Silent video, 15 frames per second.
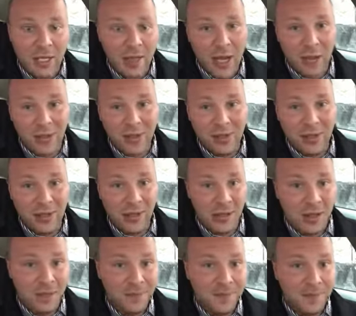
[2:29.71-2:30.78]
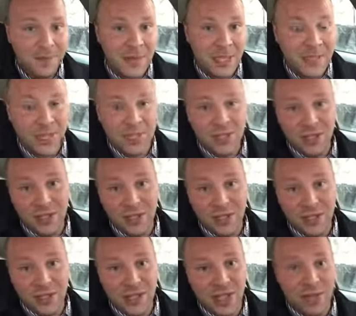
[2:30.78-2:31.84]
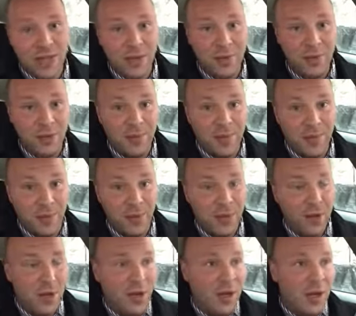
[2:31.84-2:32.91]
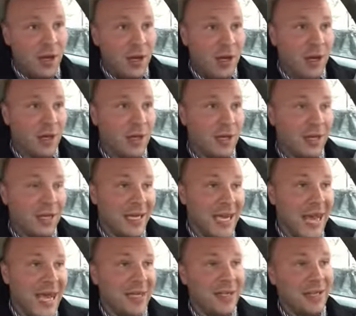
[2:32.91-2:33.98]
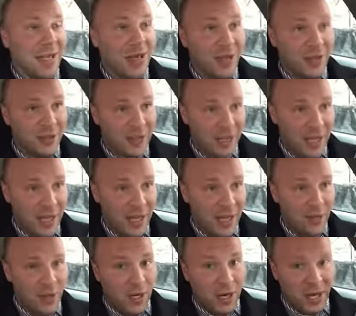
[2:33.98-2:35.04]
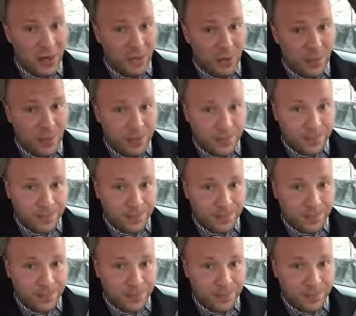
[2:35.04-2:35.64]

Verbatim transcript: And that was the essentially the JEW people, uh, the Khazars and, and what have you.